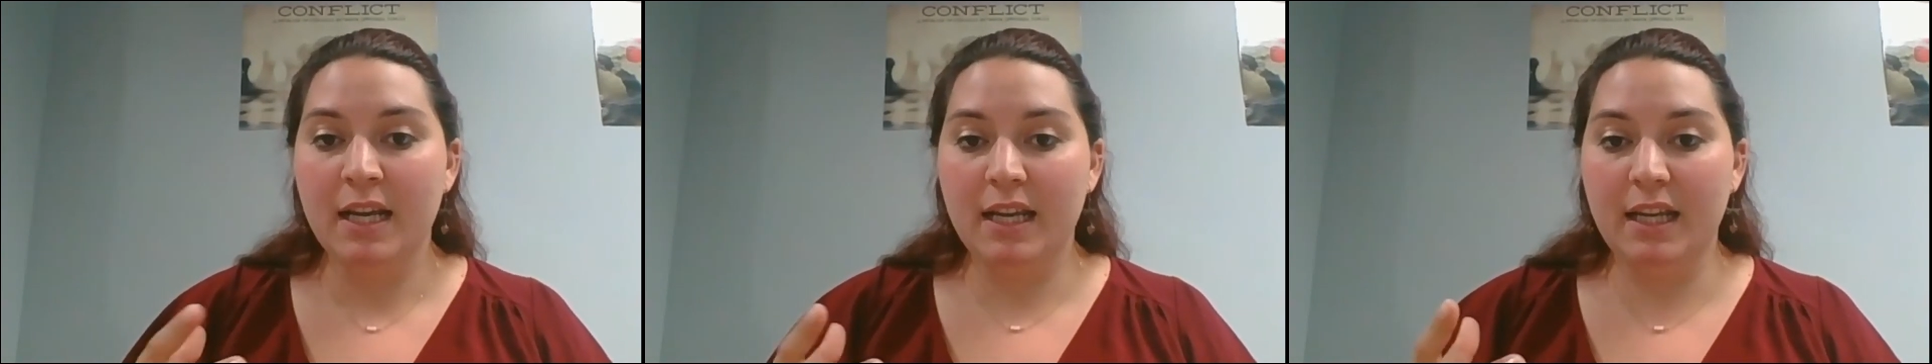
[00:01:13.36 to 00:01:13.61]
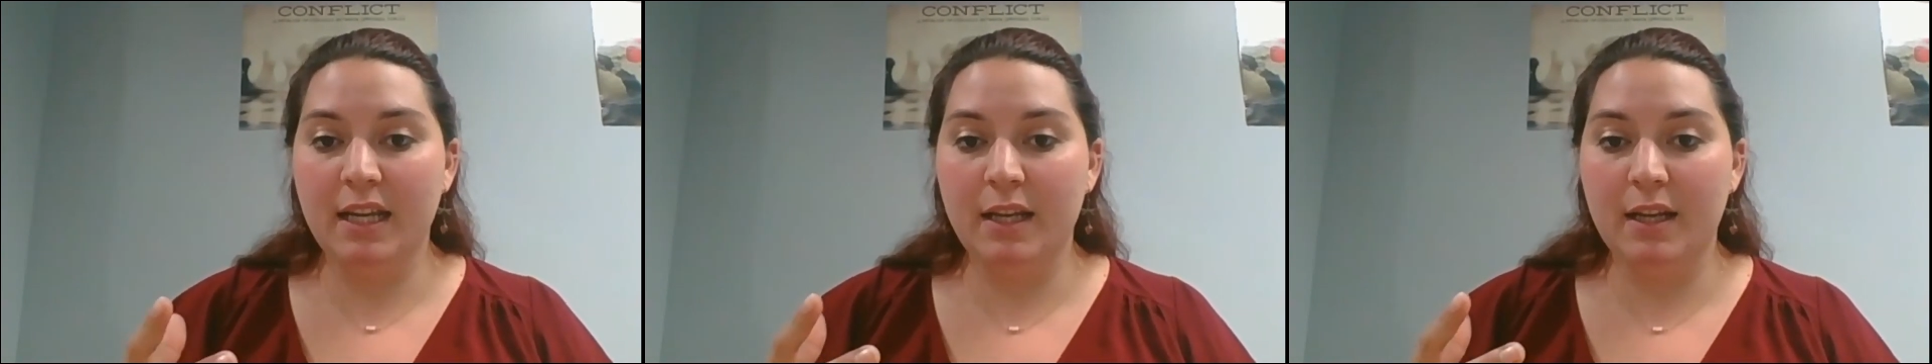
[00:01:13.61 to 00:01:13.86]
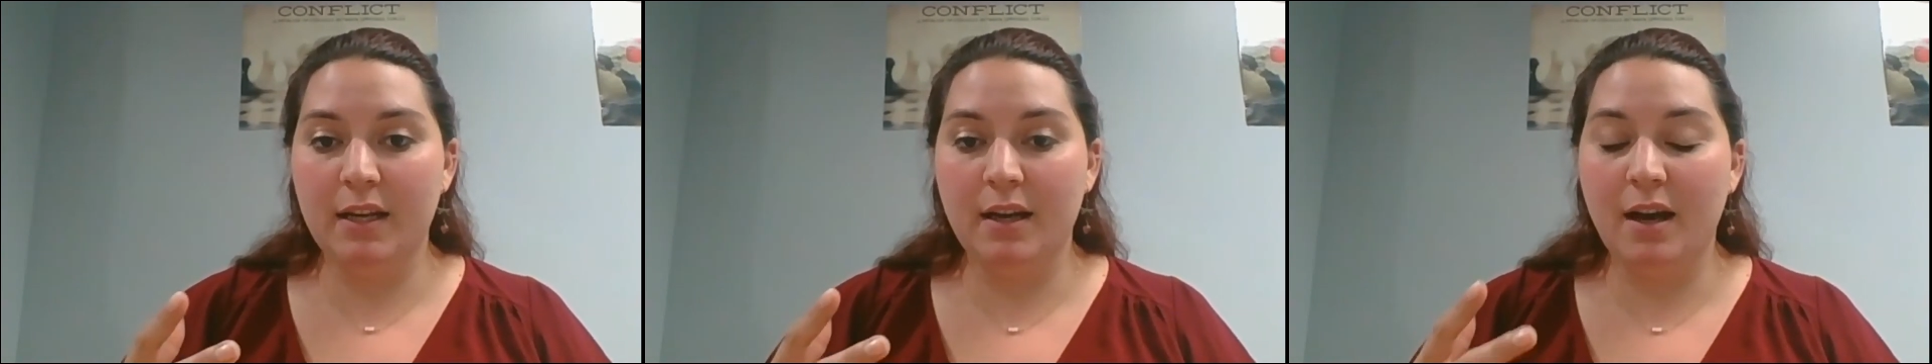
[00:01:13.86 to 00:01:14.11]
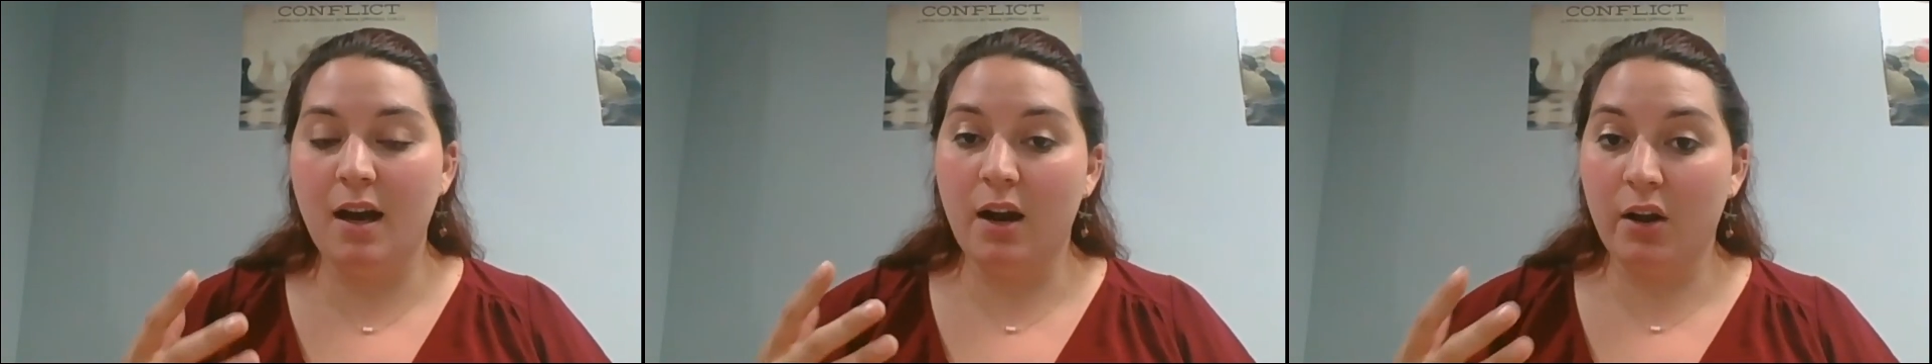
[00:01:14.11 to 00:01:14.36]
in
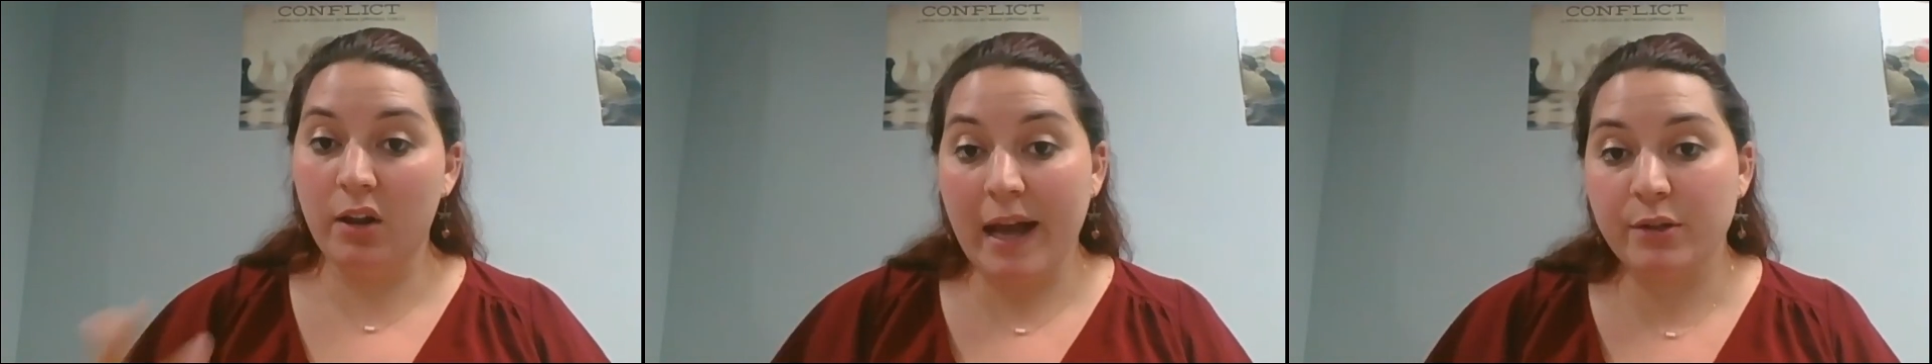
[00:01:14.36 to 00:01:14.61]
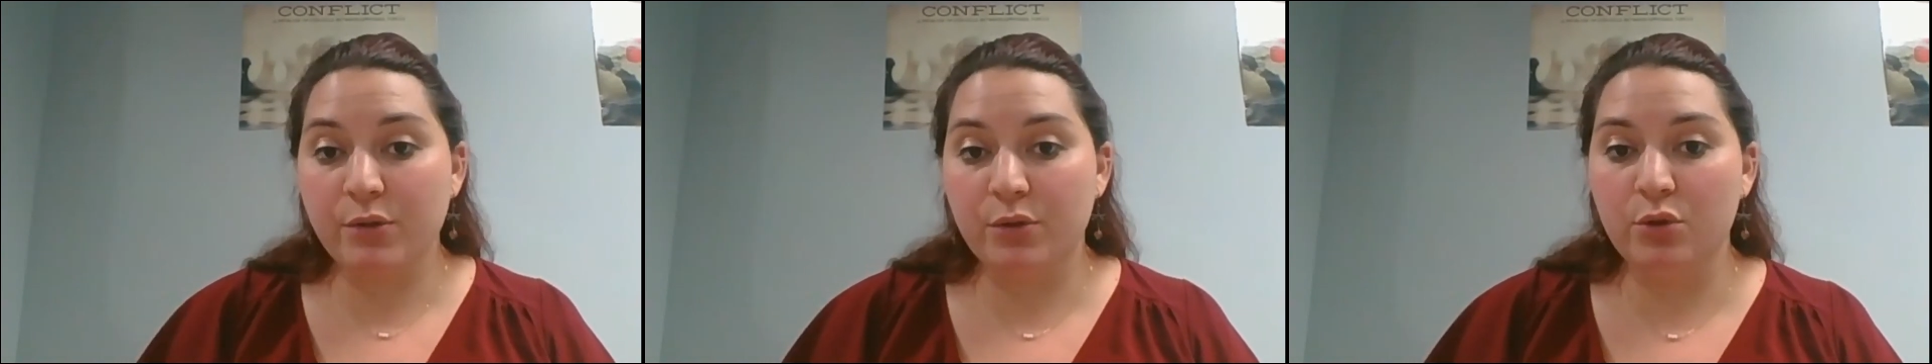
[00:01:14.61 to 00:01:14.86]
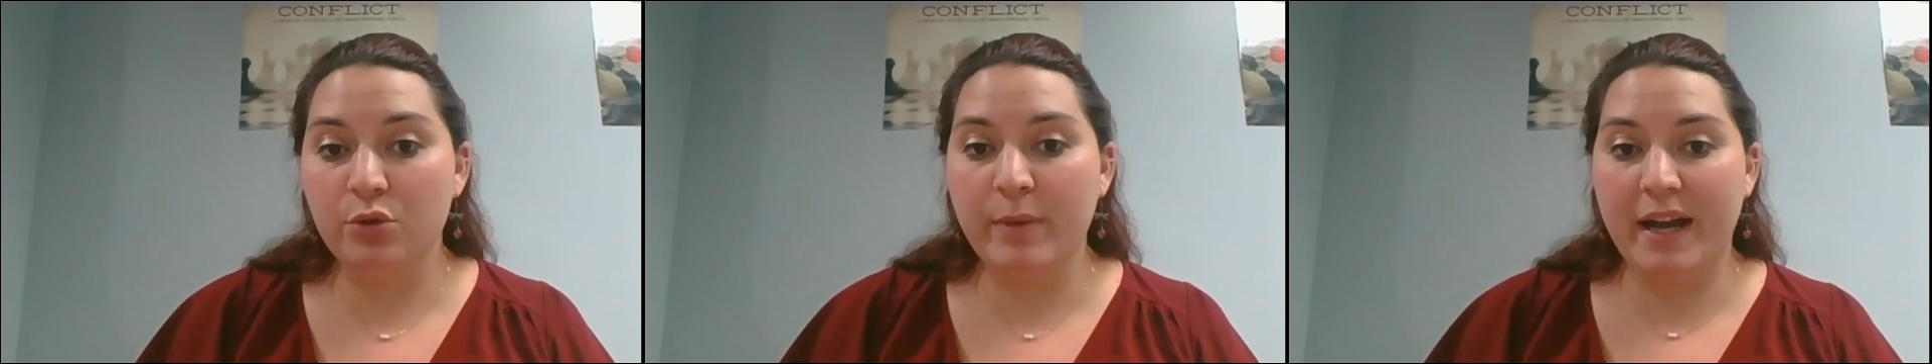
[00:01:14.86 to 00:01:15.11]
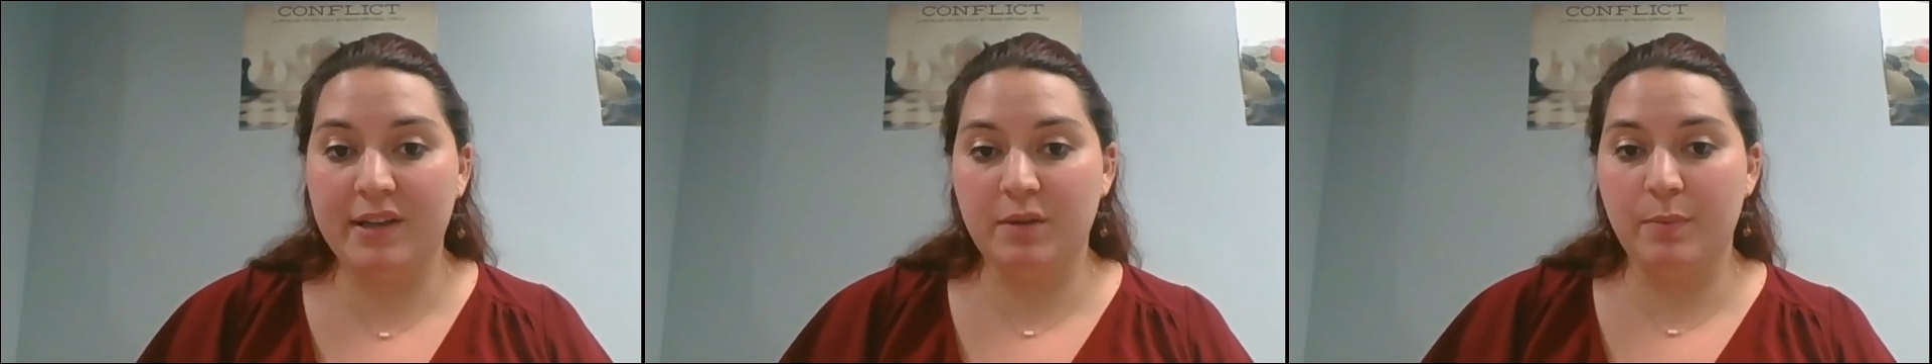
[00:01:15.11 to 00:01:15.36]
a classroom
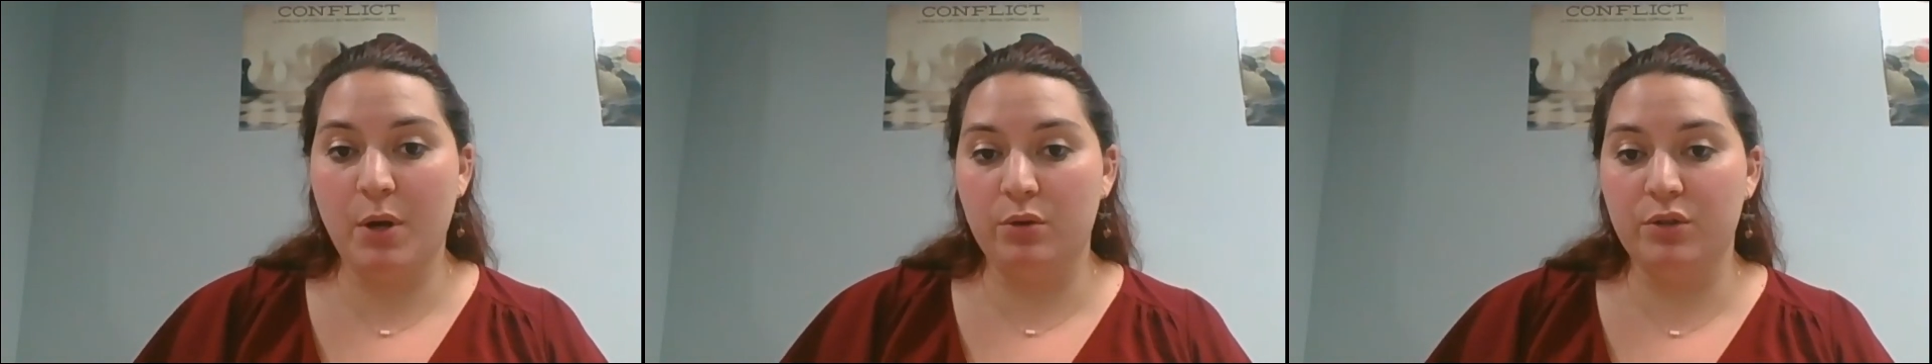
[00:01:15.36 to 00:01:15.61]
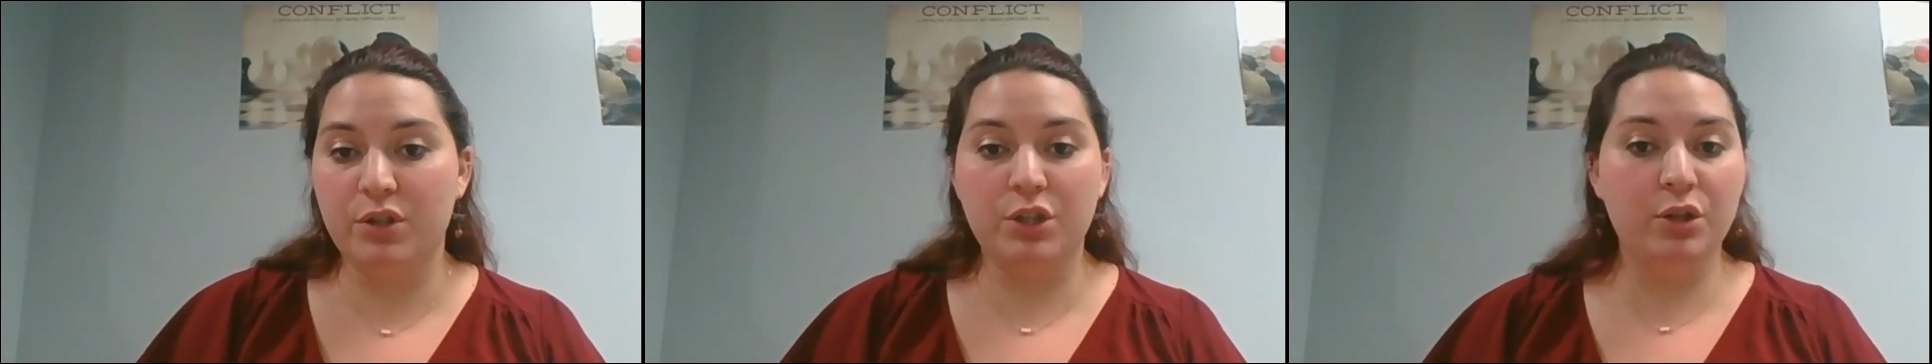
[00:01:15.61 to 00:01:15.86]
as opposed